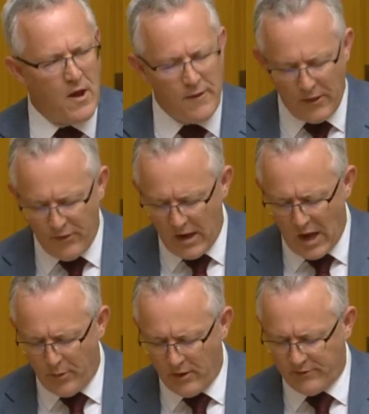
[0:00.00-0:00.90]
that the
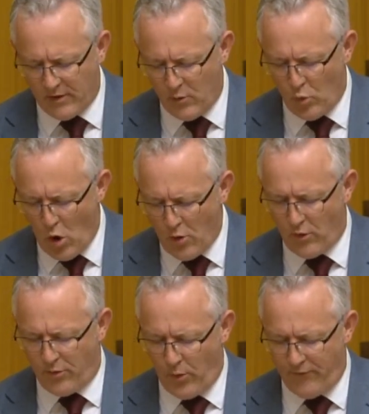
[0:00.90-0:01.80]
APSC work
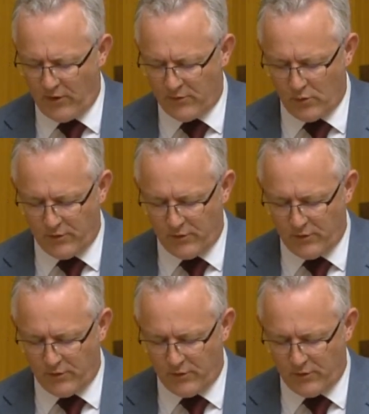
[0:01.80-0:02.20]
with Professionals